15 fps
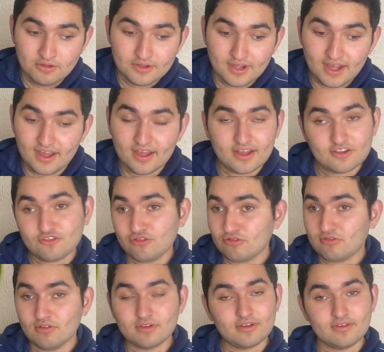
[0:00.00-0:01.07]

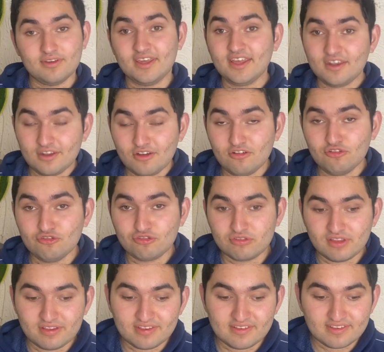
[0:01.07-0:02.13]
Tuchel, though, he knows
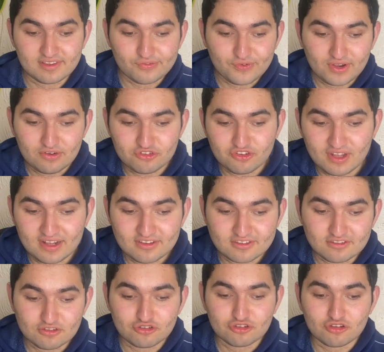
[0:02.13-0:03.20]
this is his final chance to
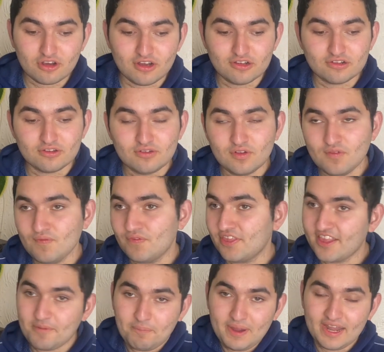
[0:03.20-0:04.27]
show
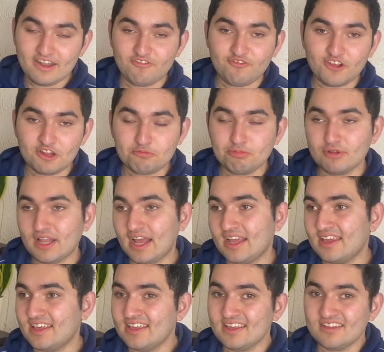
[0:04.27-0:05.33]
the Bayern faithful that
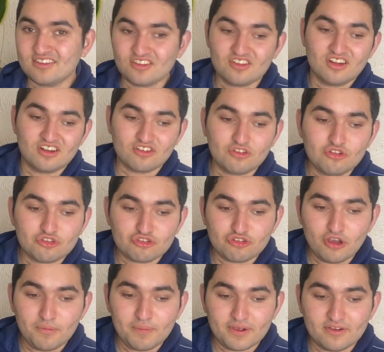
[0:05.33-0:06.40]
he's done a good
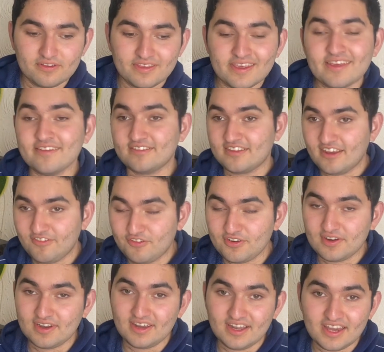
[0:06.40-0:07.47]
job, because he's
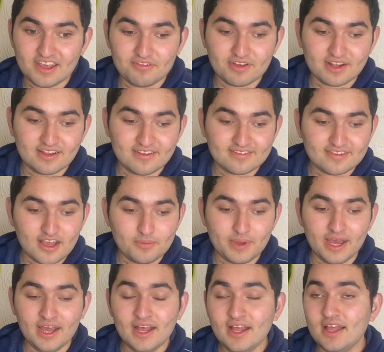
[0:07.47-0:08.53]
definitely leaving this
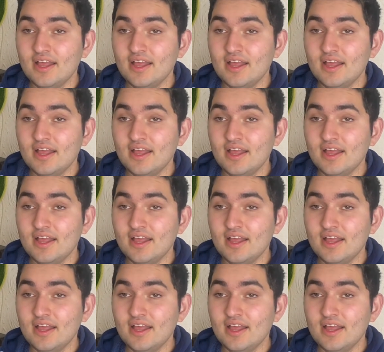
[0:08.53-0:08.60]
summer.